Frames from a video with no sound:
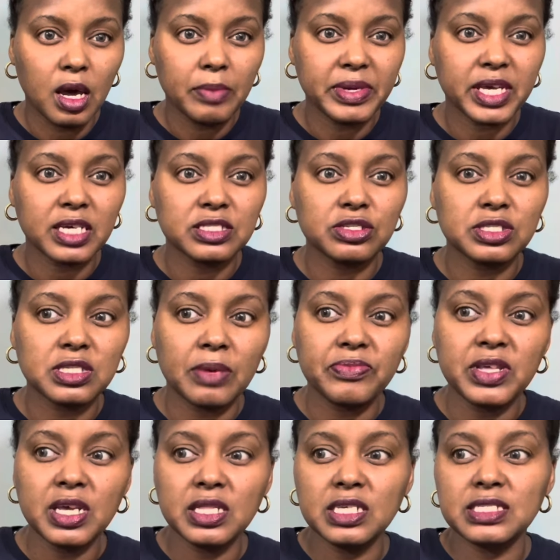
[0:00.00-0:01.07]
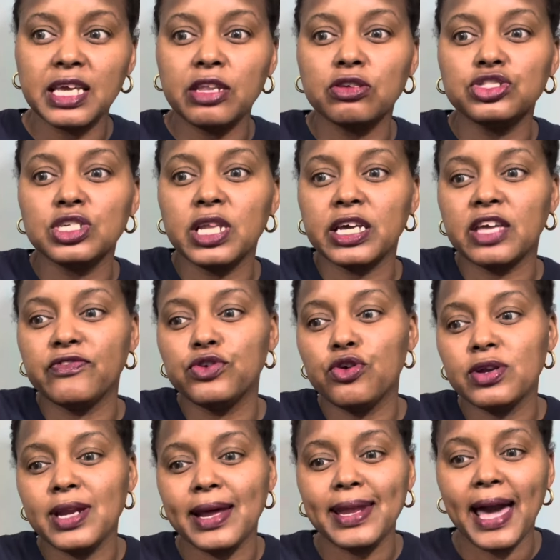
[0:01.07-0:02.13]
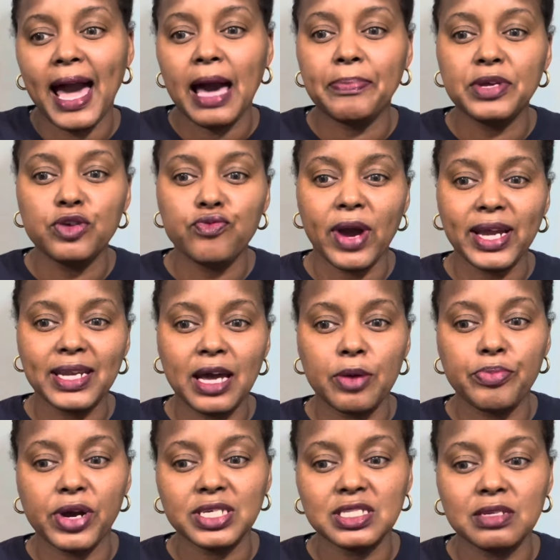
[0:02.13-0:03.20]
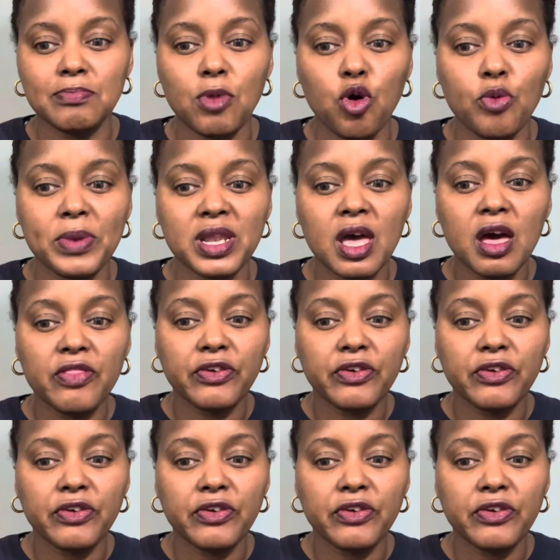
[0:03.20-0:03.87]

Because there's something in this energy, like if you're not happy right now, present moment,